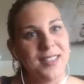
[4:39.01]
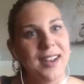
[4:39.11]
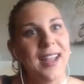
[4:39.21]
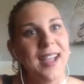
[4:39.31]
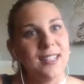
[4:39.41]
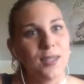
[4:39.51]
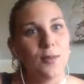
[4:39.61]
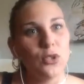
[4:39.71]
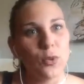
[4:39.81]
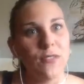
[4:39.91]
that I had some
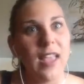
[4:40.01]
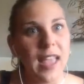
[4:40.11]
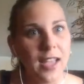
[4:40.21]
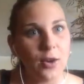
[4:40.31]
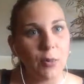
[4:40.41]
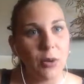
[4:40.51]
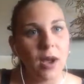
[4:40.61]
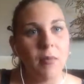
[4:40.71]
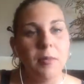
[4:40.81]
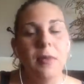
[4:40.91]
sort of anger
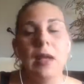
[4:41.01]
problem.